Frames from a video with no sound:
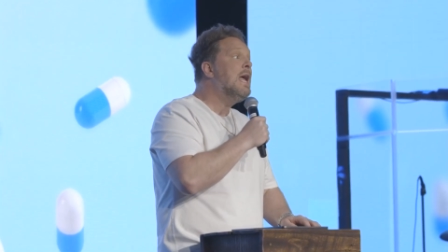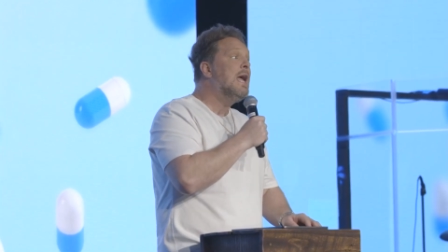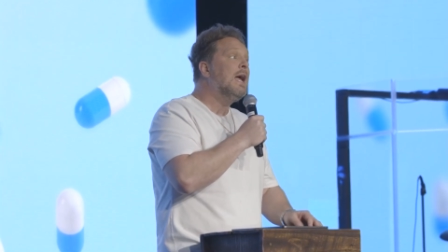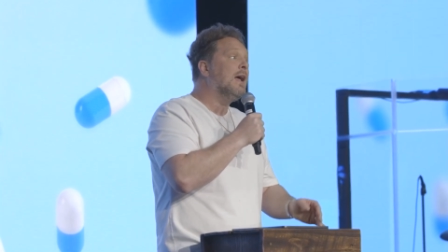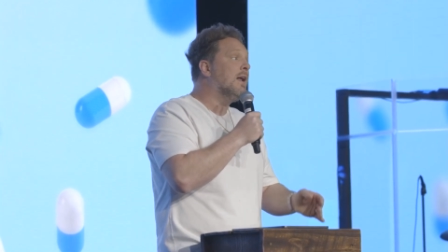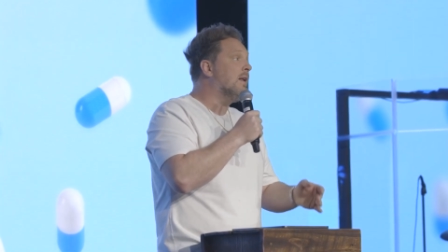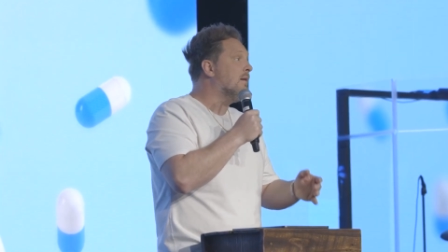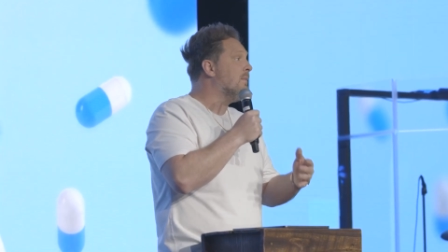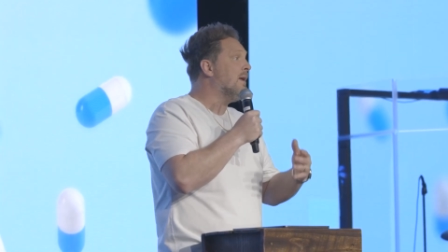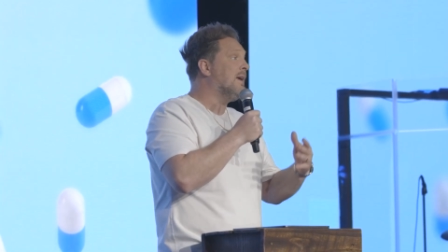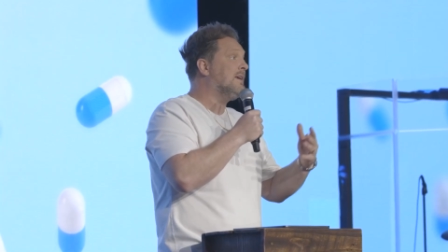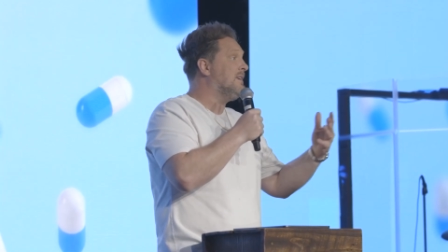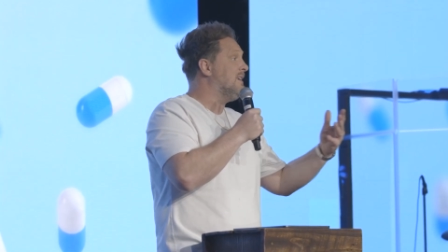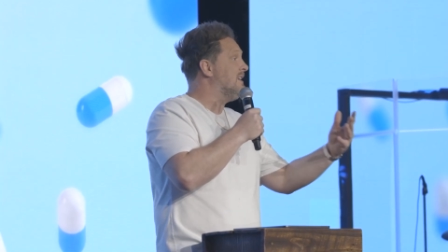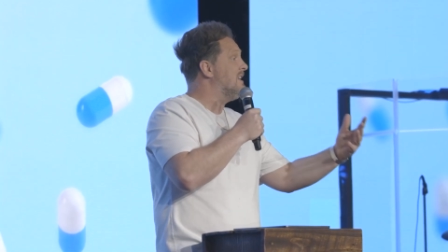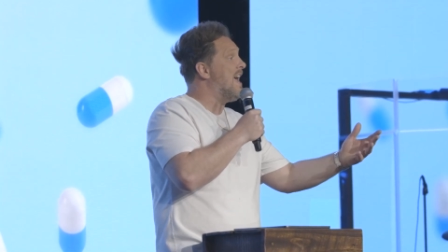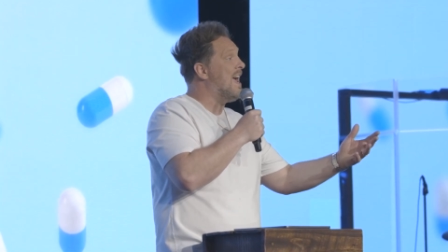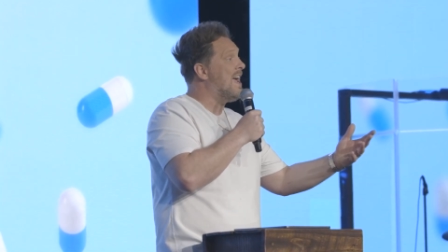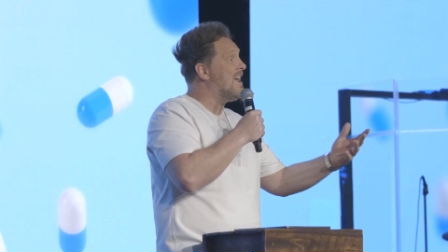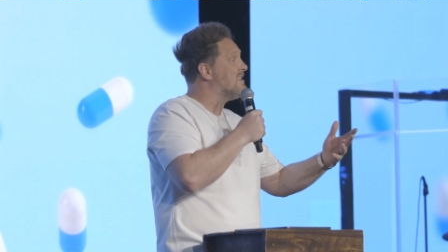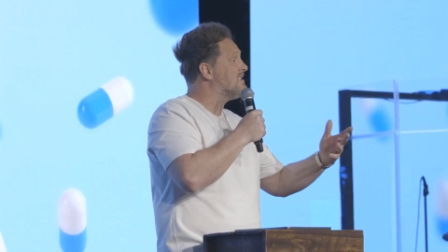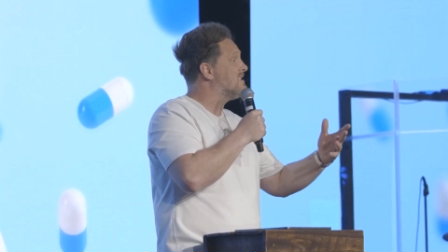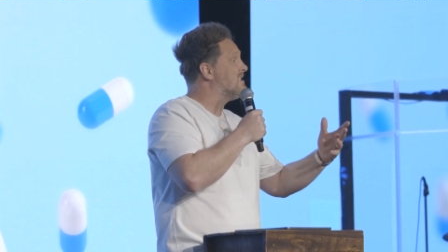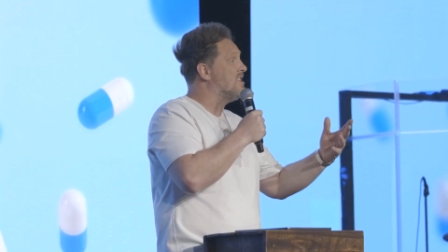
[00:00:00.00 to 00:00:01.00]
And I'm like,
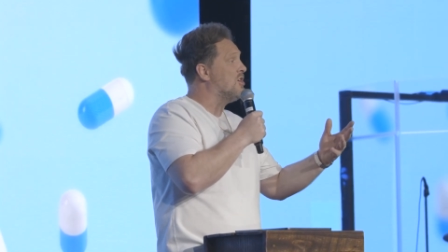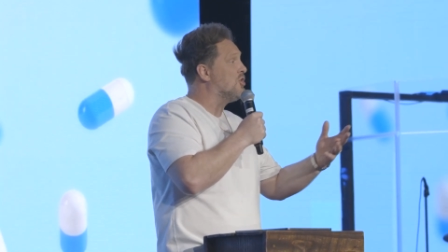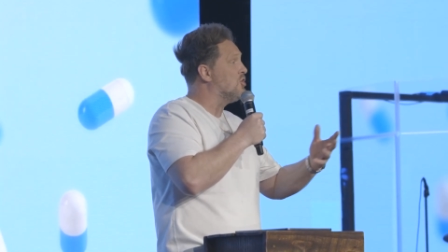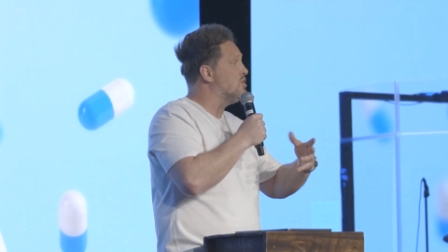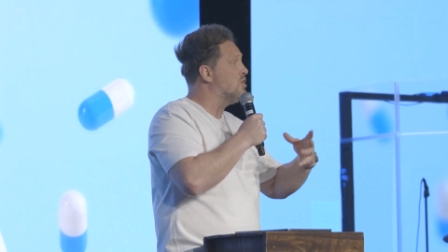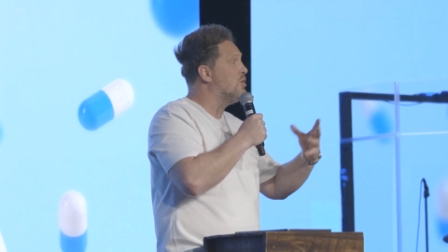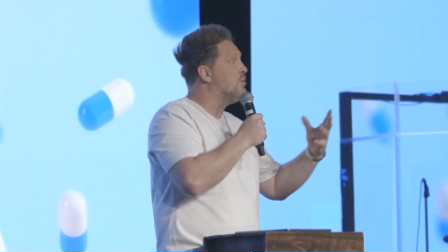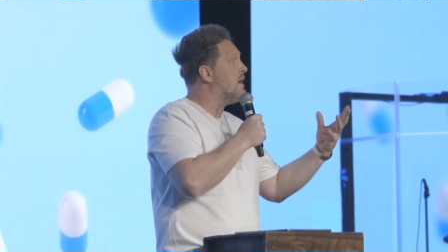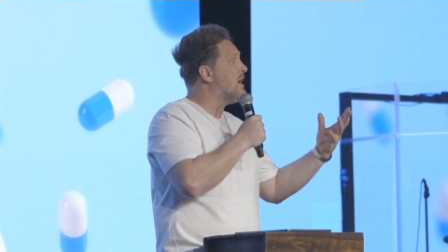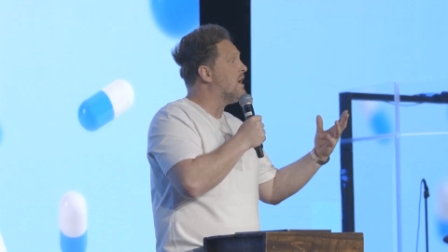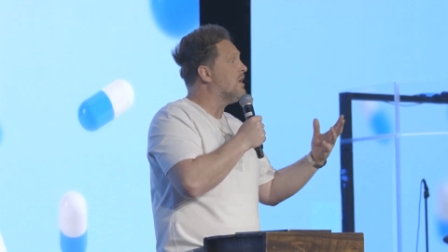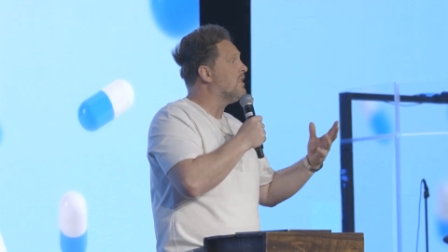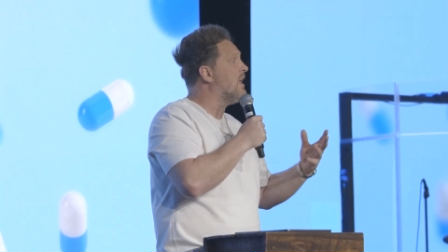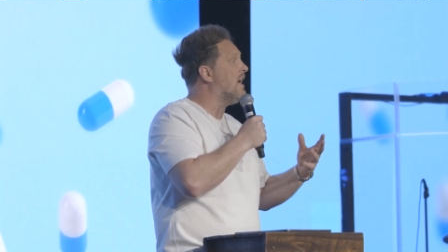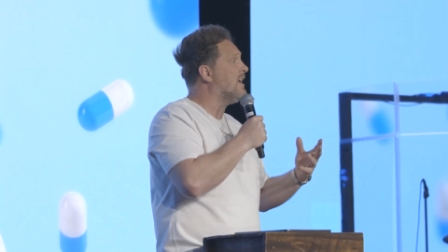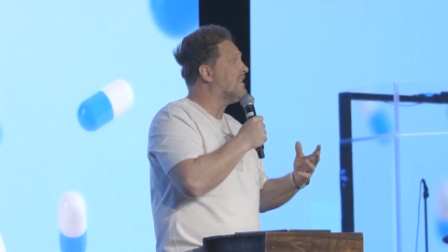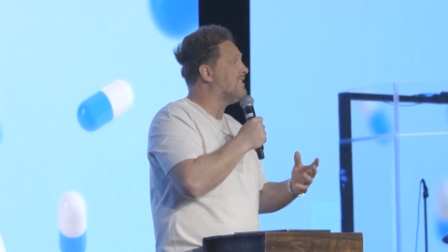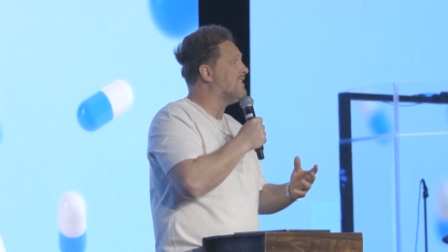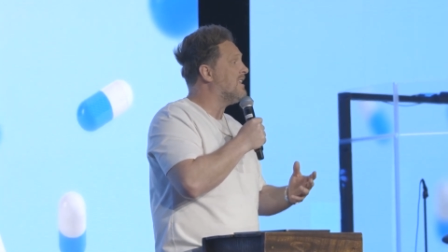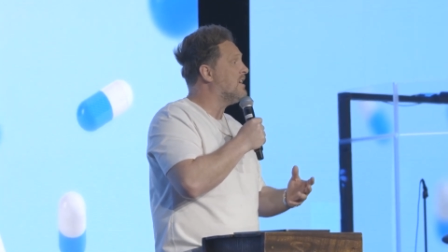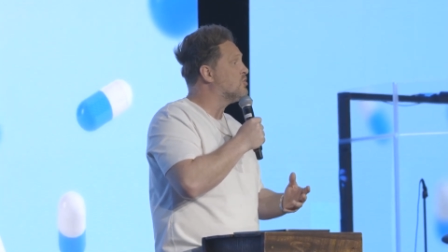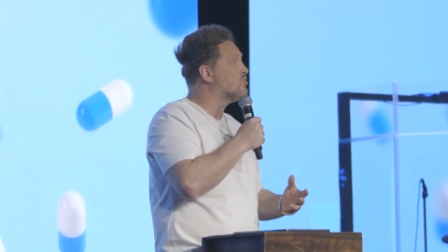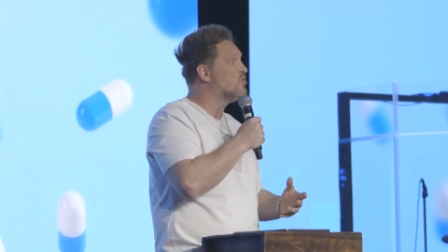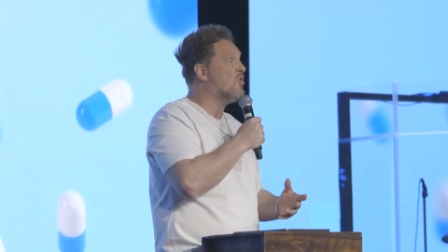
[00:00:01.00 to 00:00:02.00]
yes, they're doing a lot of
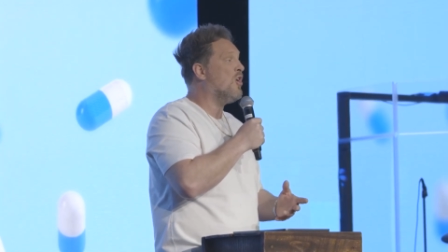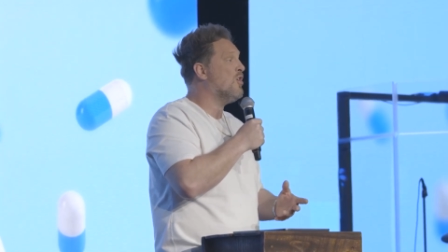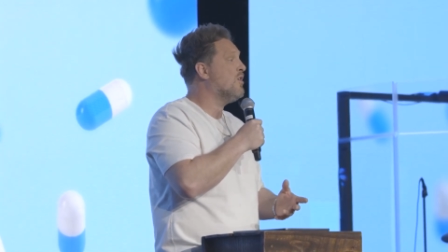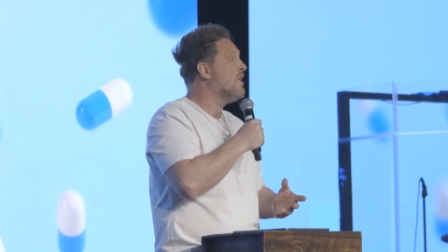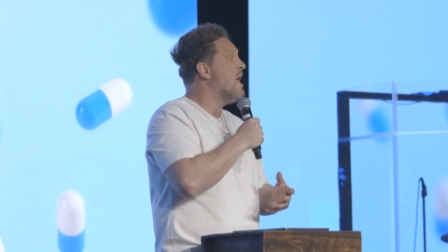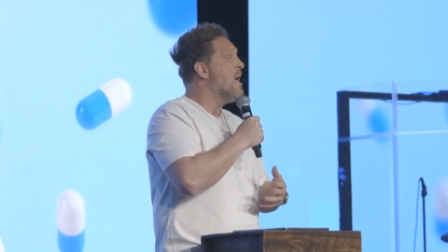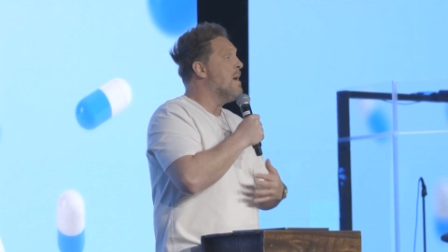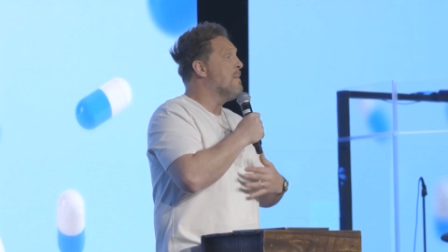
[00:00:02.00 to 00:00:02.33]
things wrong,